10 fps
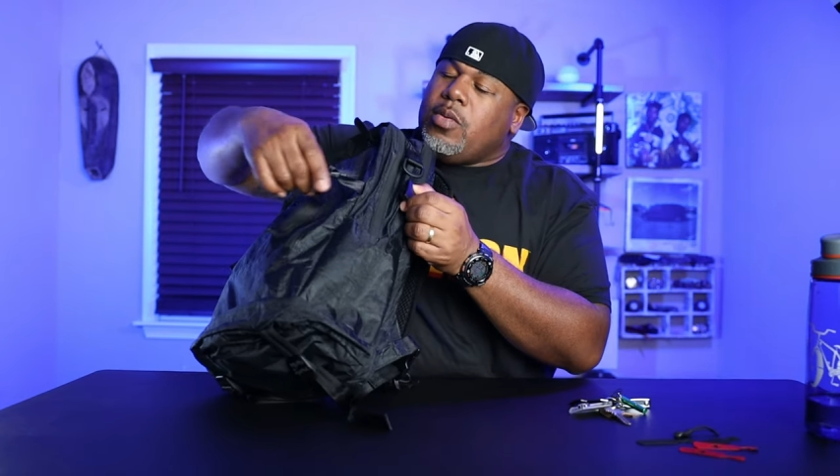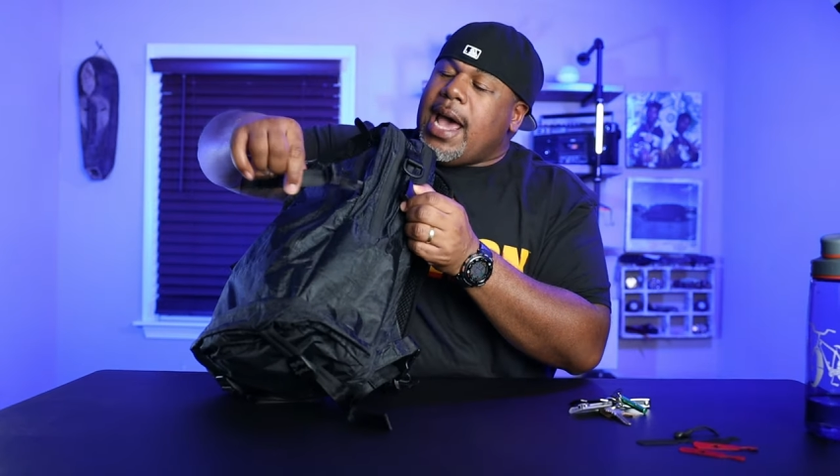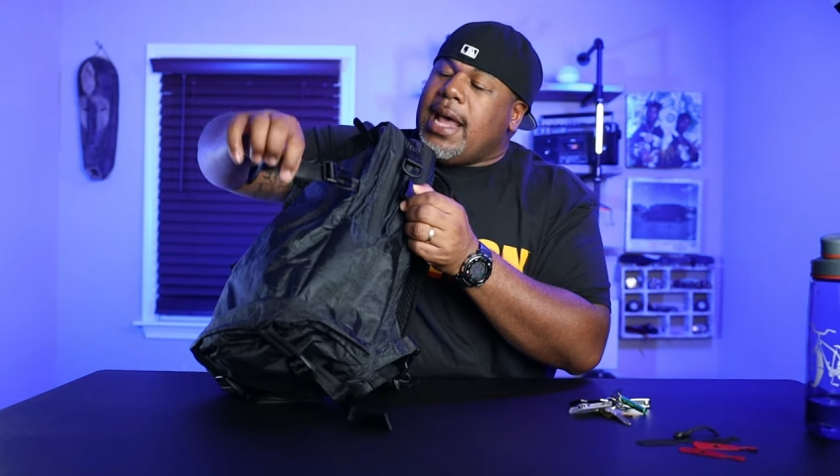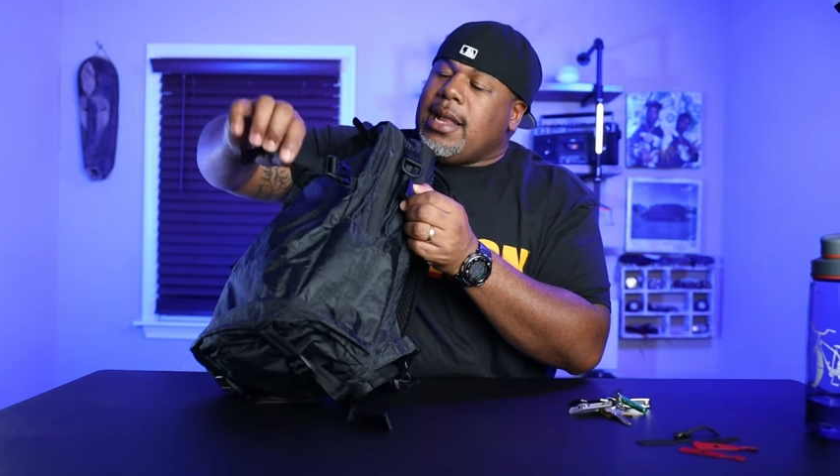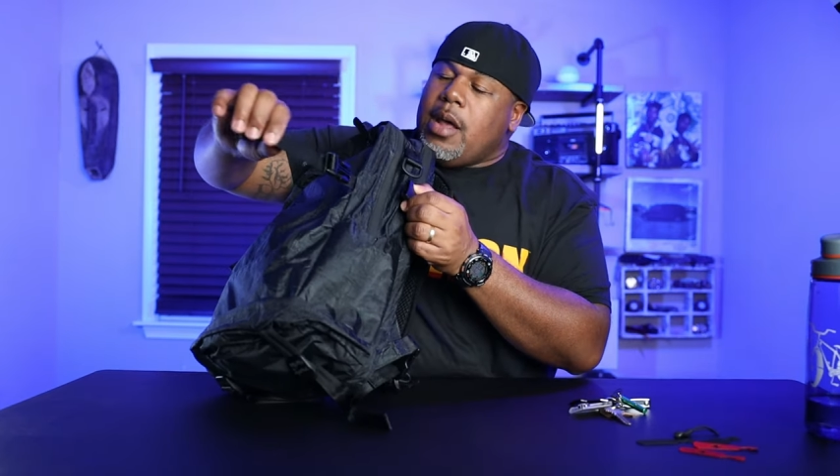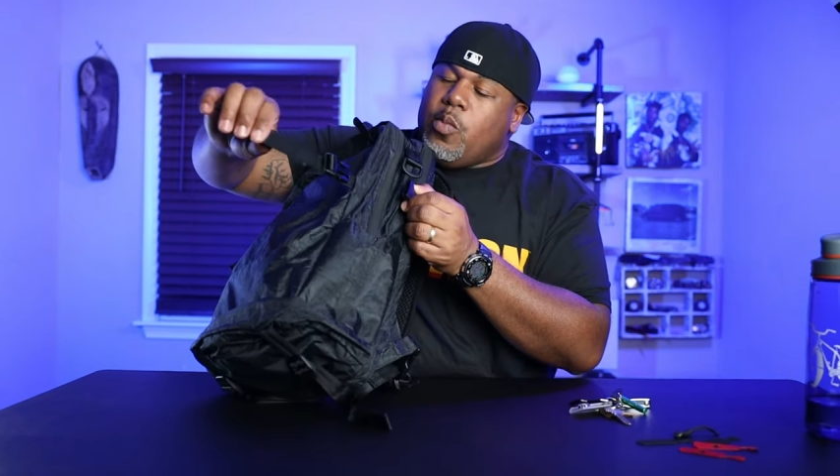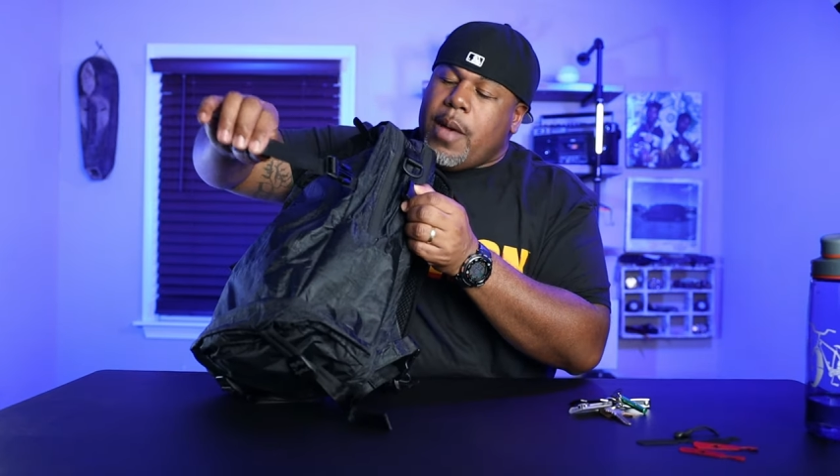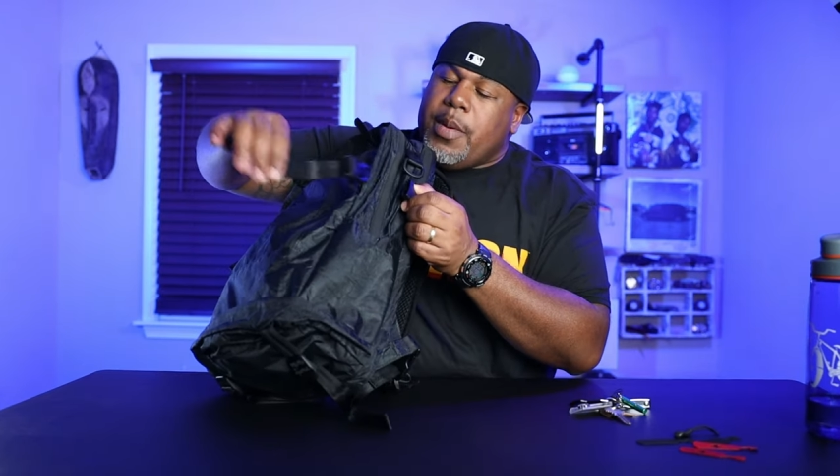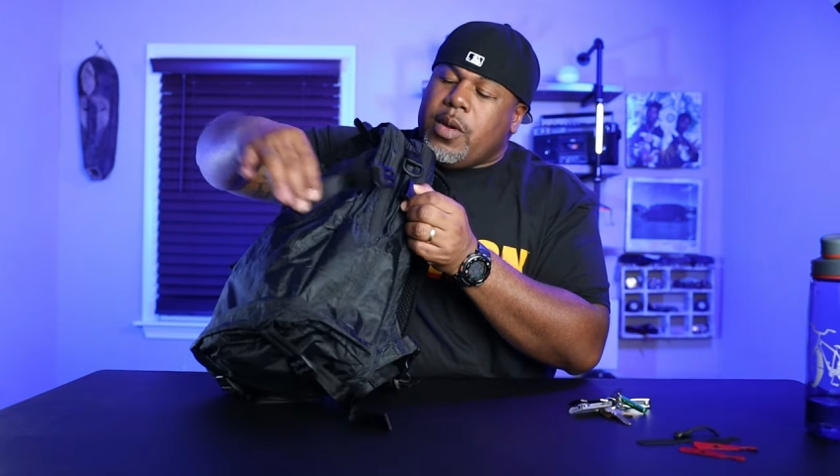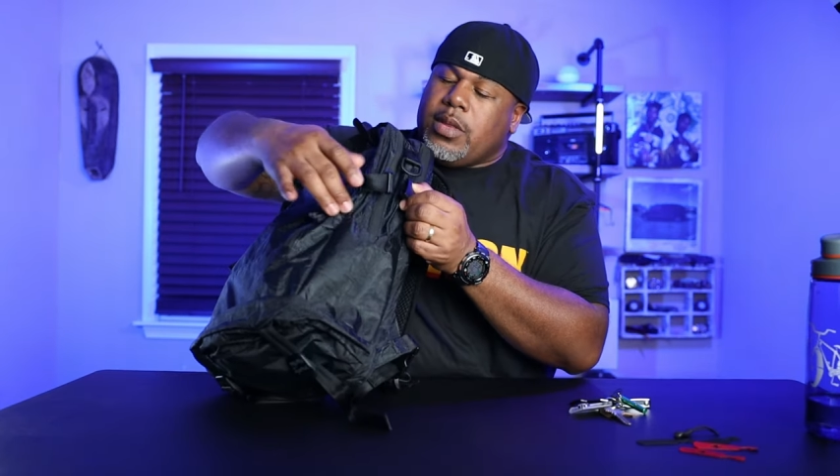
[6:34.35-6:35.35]
nylon
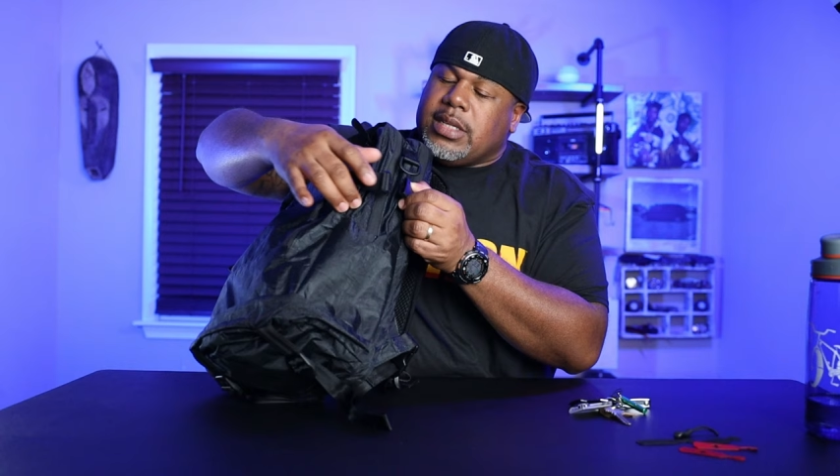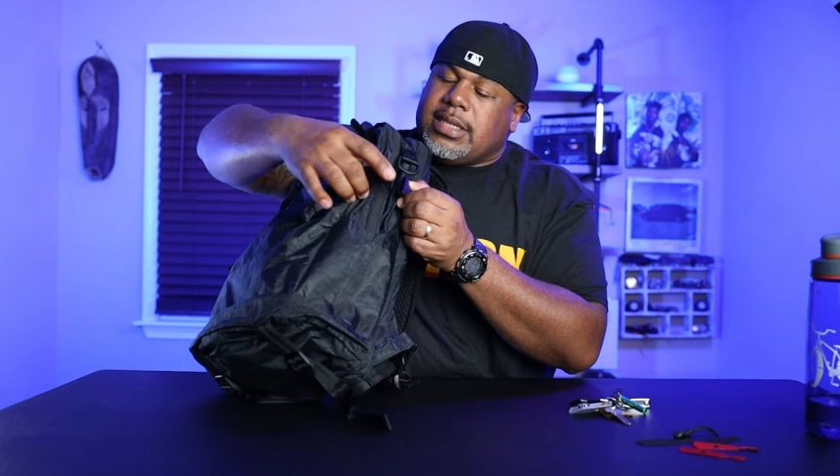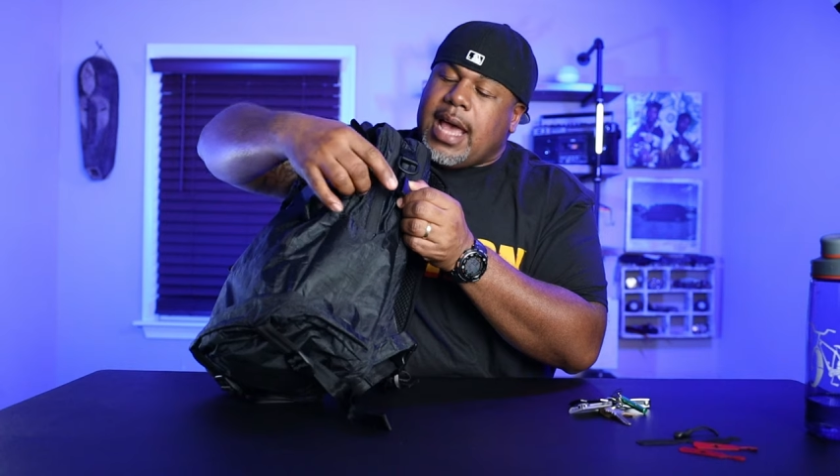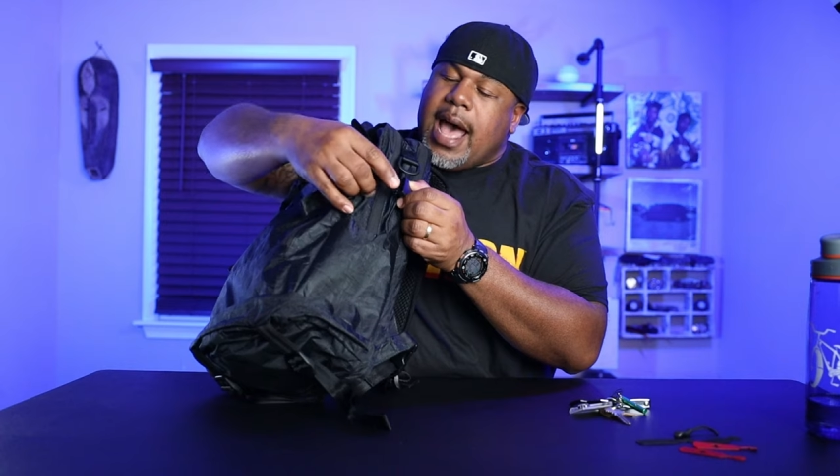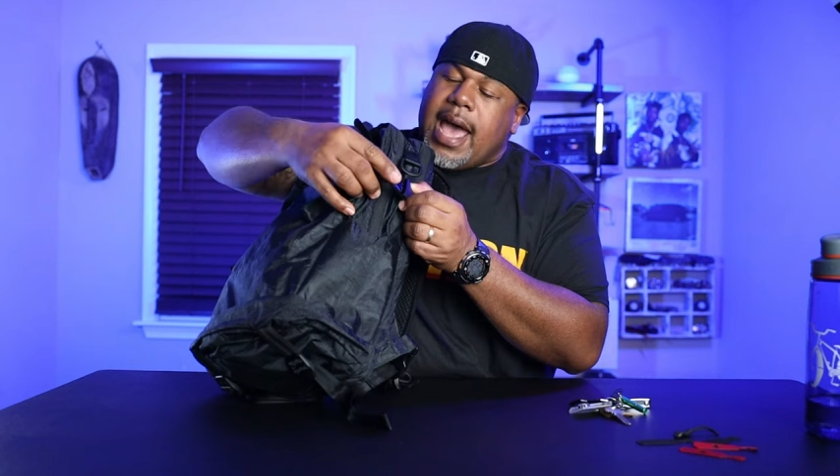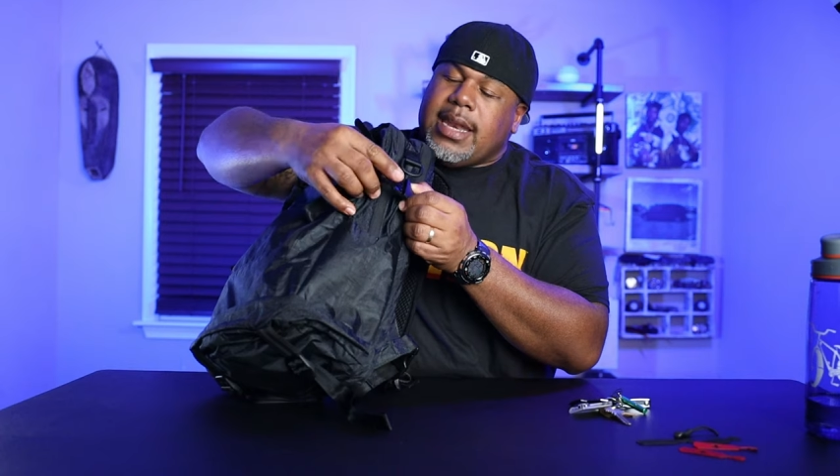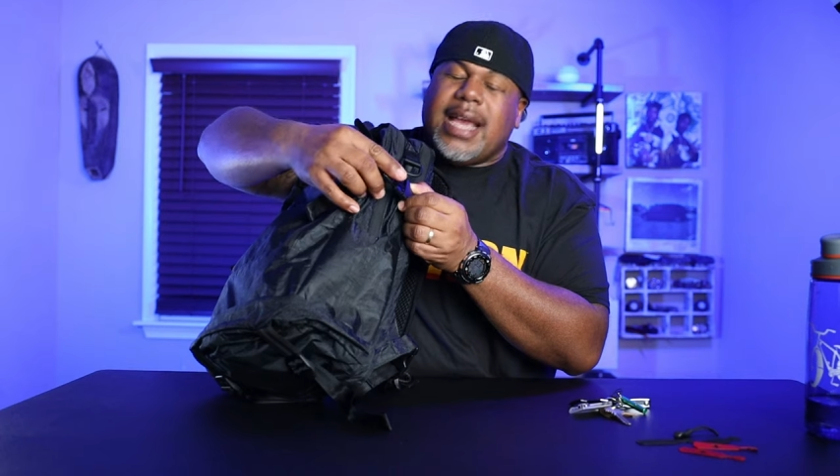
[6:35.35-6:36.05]
webbing on the side.